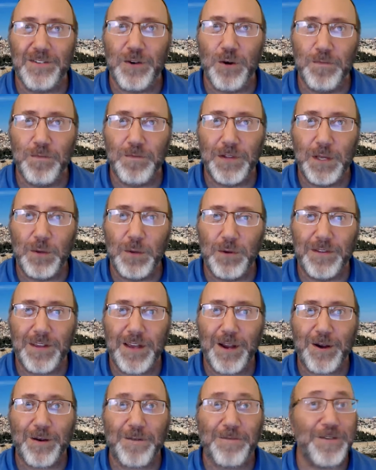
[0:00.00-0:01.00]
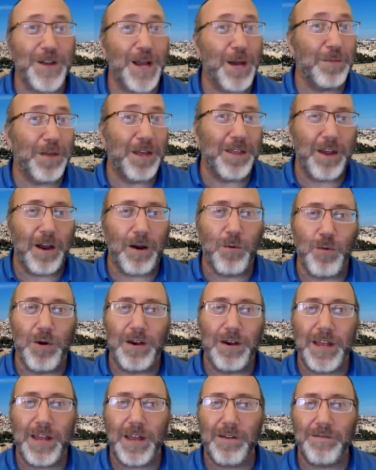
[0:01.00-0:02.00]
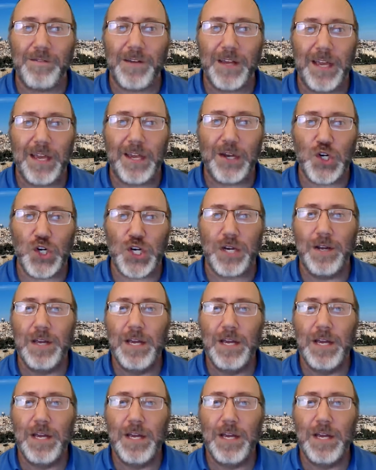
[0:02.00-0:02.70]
Hopefully we'll take our family there one day on vacation.